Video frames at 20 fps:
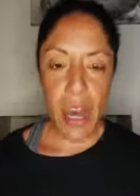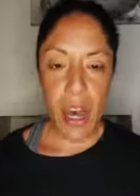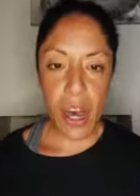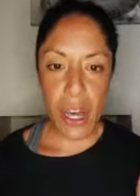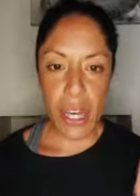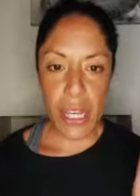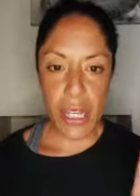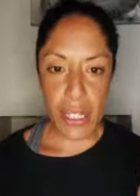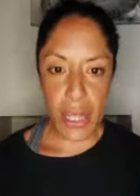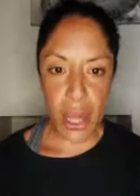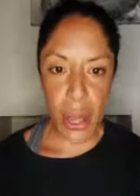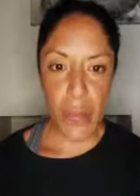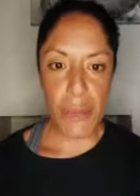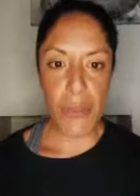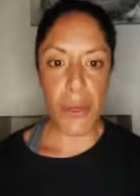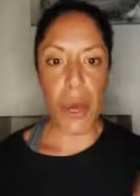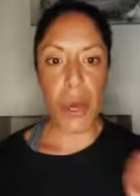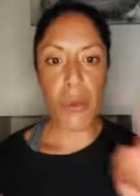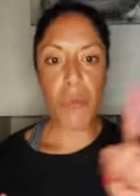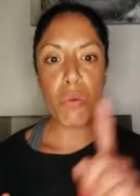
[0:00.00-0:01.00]
I know
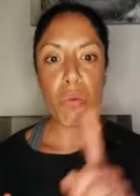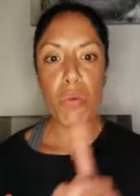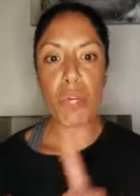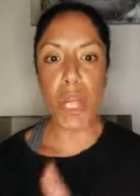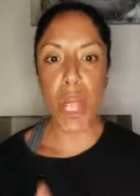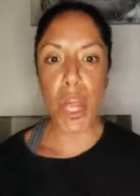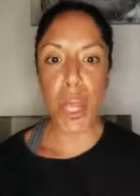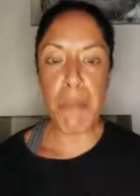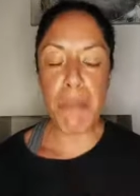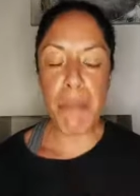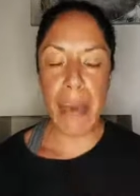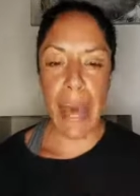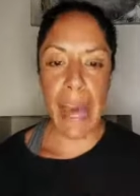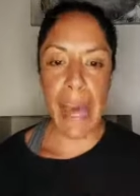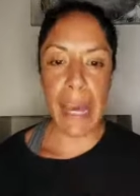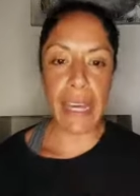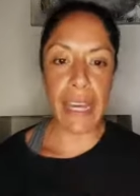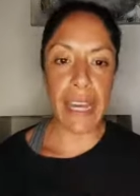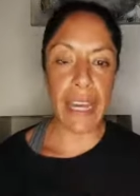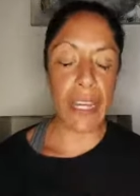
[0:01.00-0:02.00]
that I will go
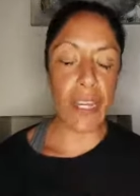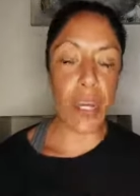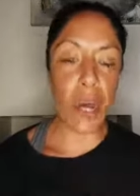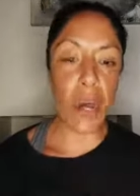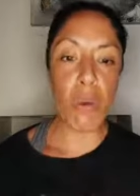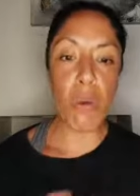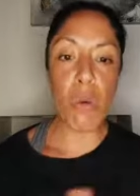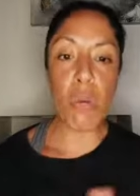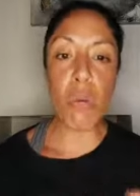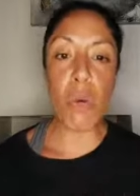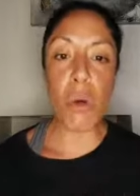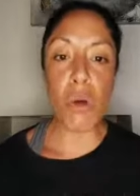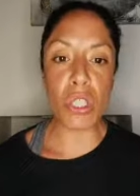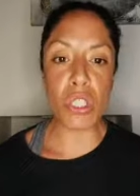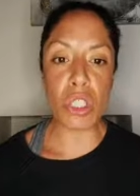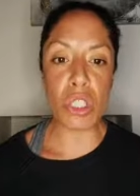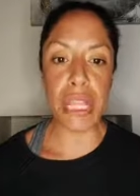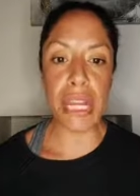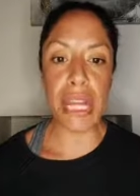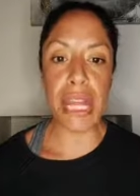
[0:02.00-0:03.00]
back and I will
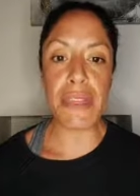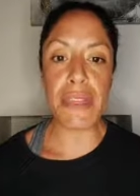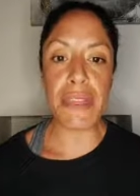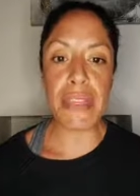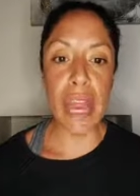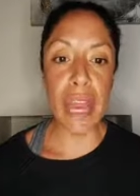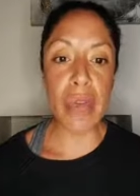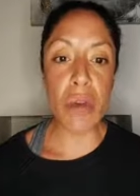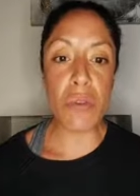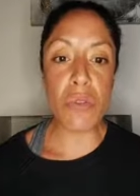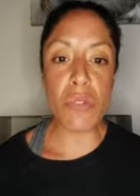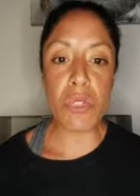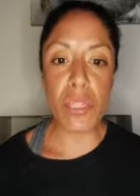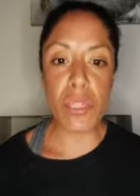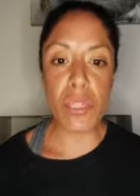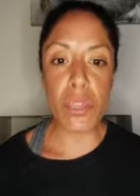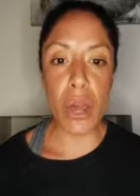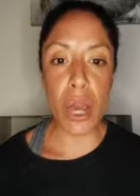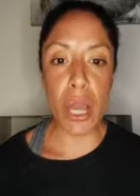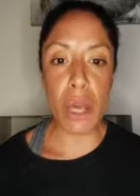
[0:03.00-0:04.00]
watch it a
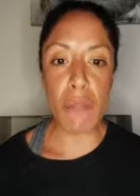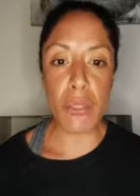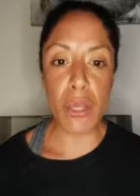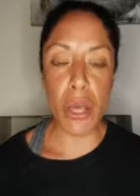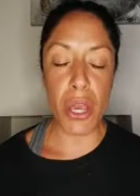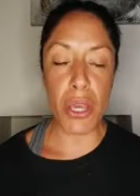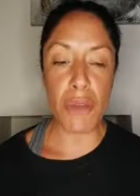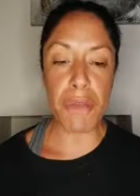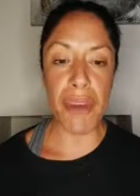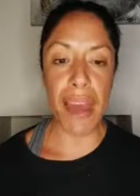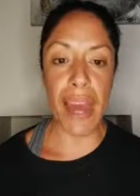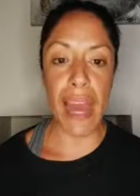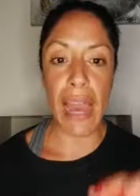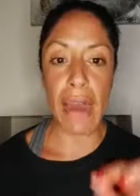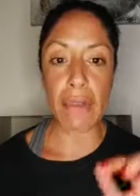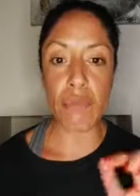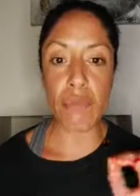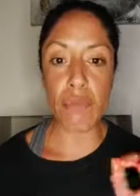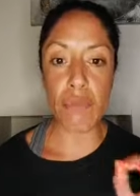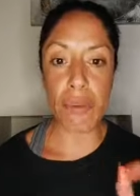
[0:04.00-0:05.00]
thousand times over
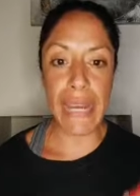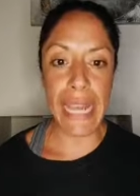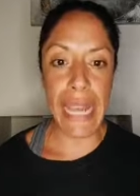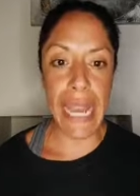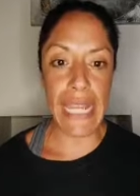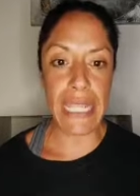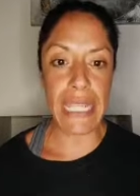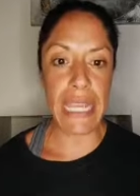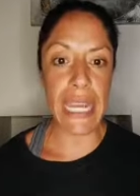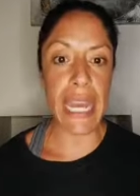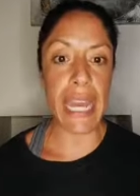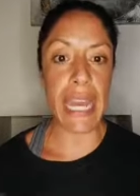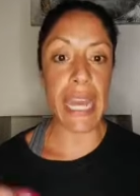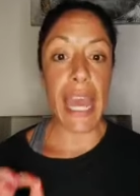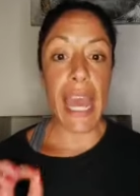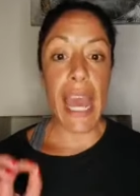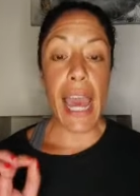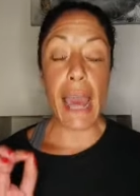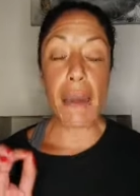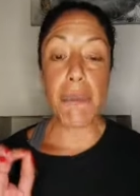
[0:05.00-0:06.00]
and re edit
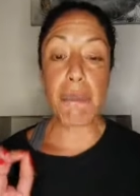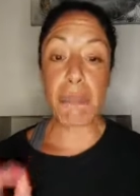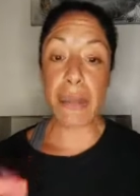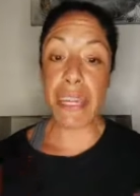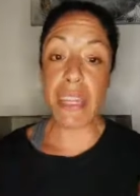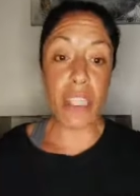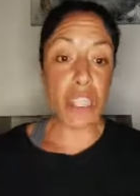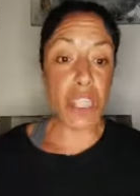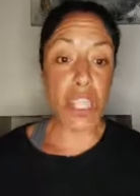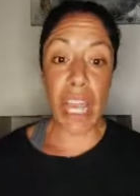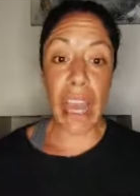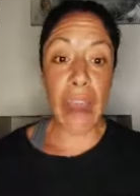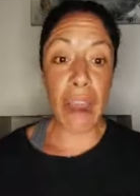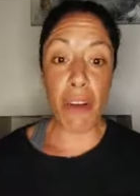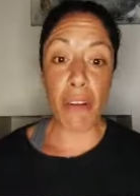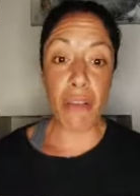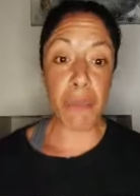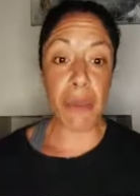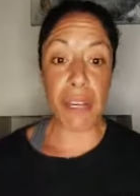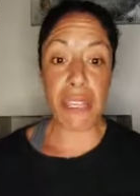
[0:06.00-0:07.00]
and beat the shit
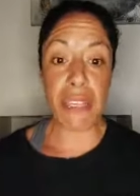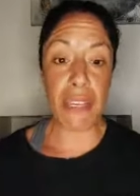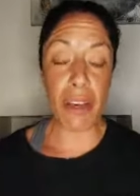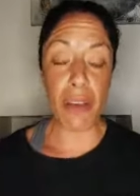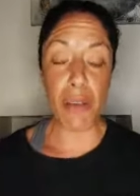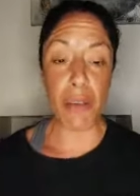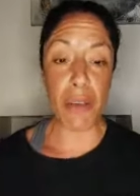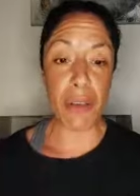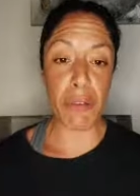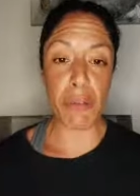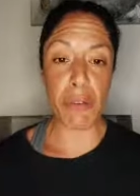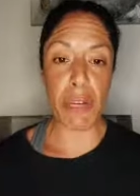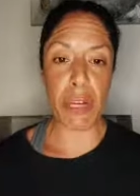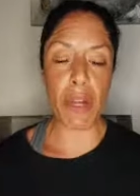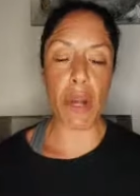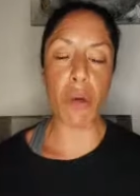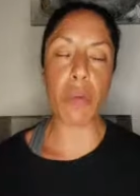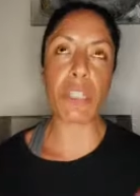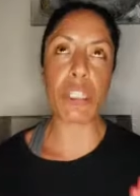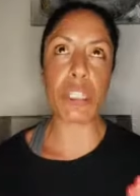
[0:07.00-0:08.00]
out of myself over
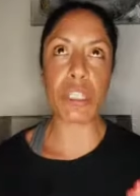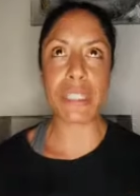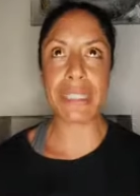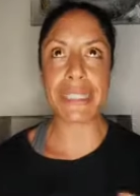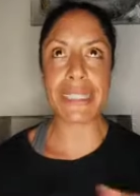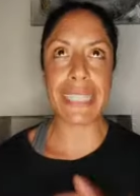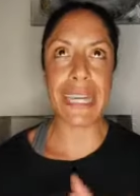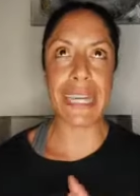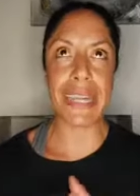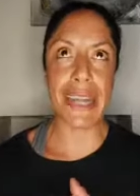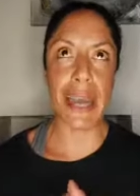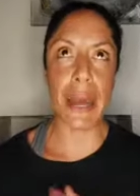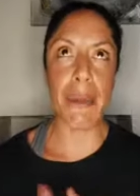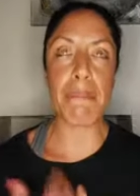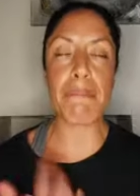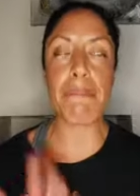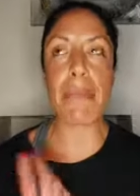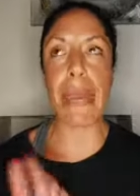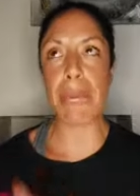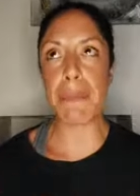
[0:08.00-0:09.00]
it. Oh, I shouldn't say
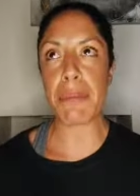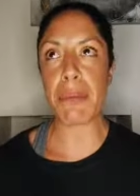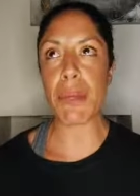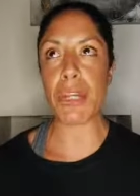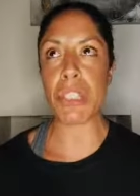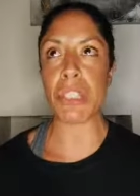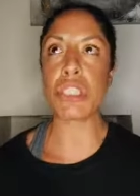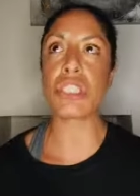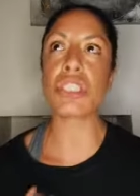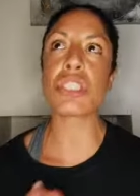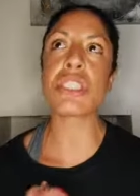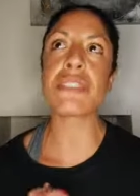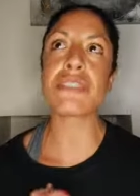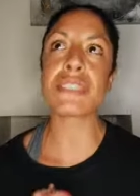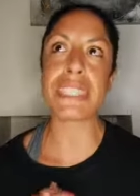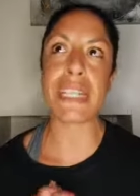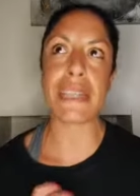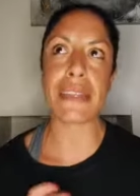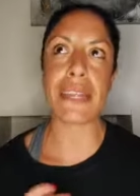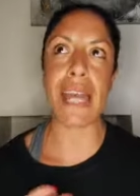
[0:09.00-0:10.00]
that. Maybe I should have
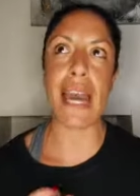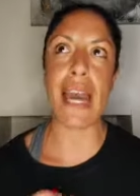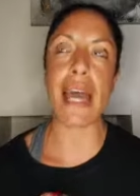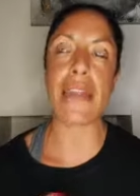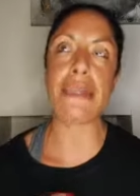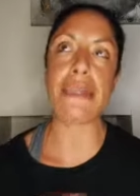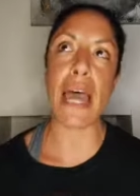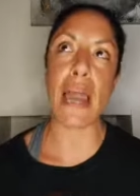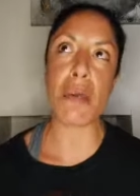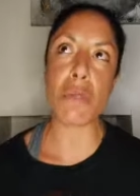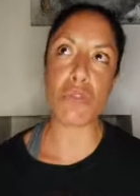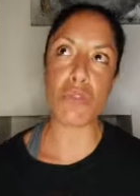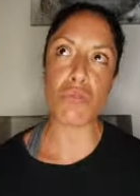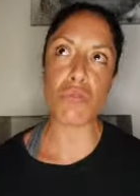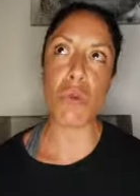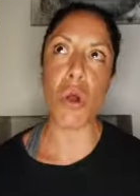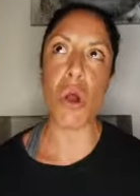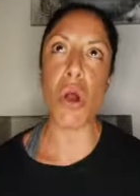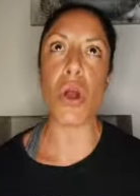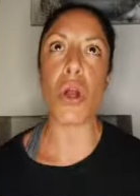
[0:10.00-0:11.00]
said that. That was
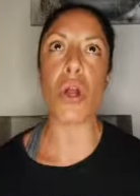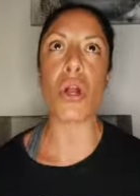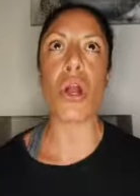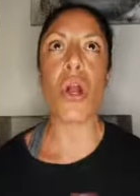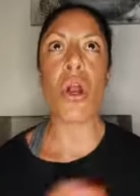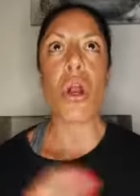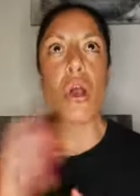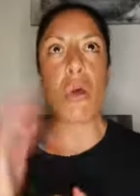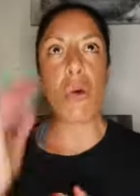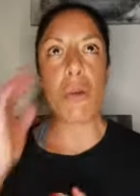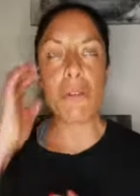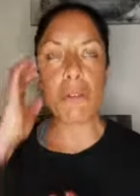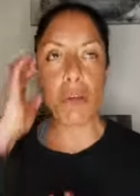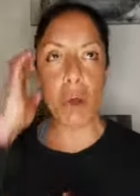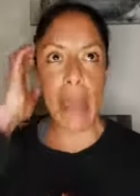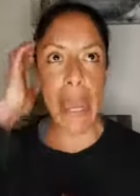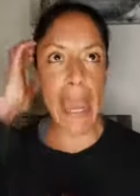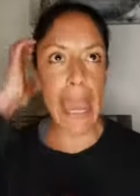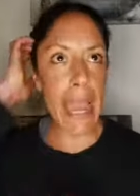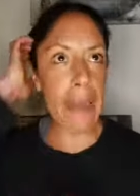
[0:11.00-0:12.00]
wrong. Or I've
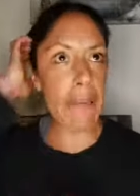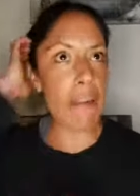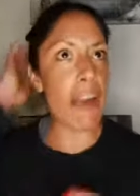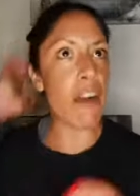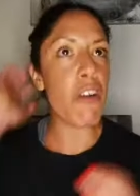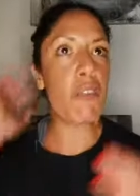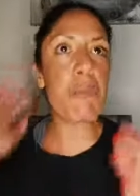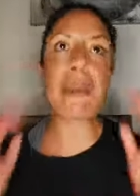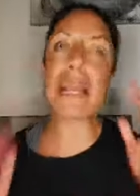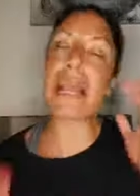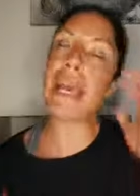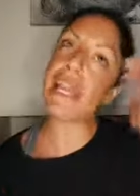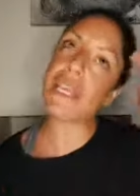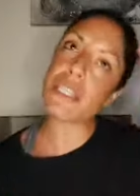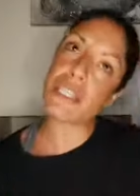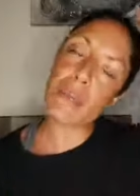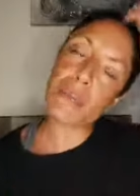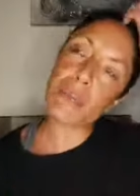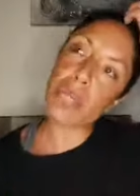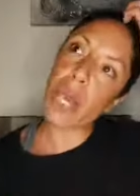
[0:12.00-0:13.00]
got hair out of
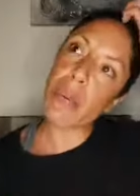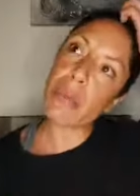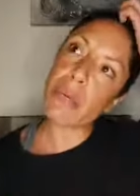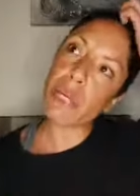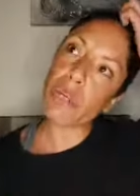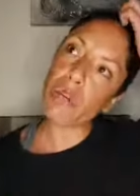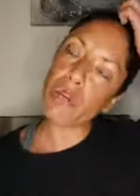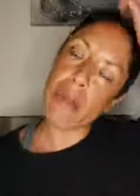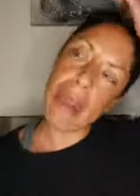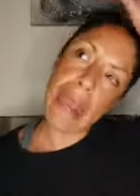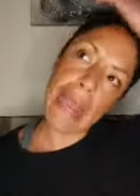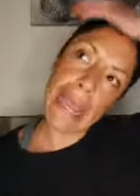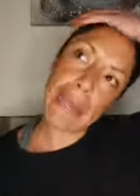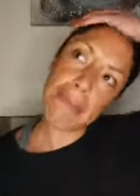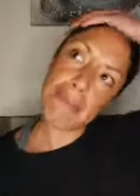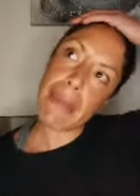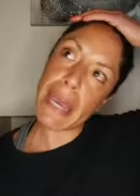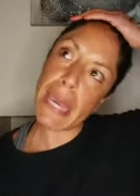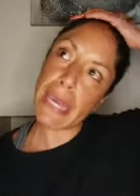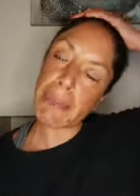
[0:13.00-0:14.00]
place. I'm going grey.
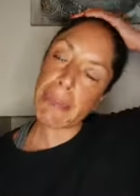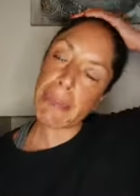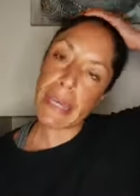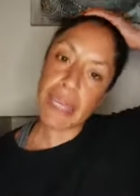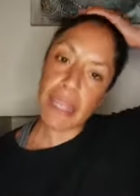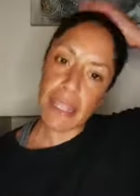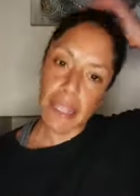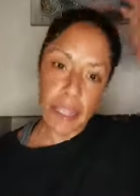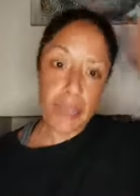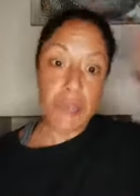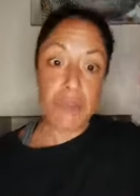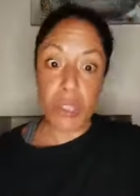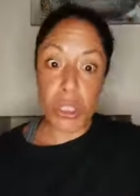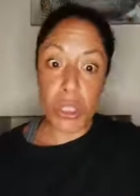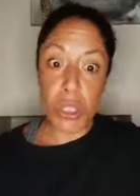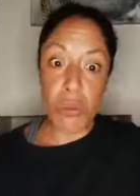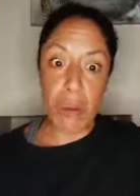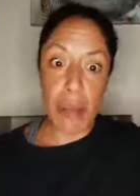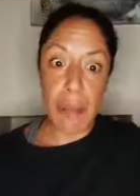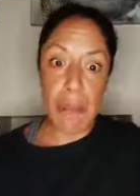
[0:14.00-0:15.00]
Maybe.
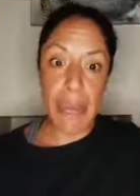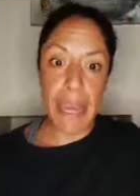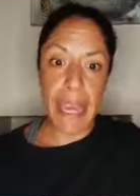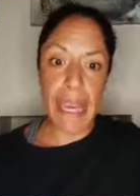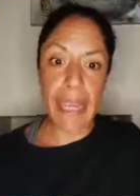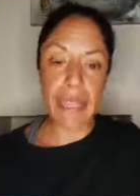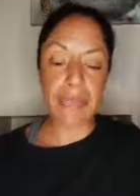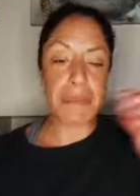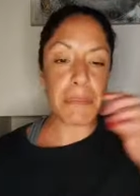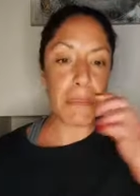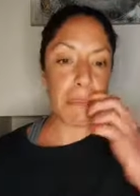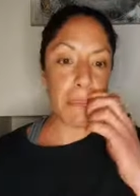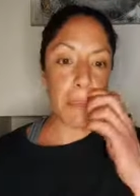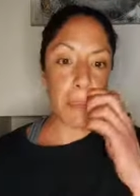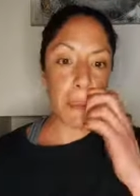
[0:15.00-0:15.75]
Do you know what I mean?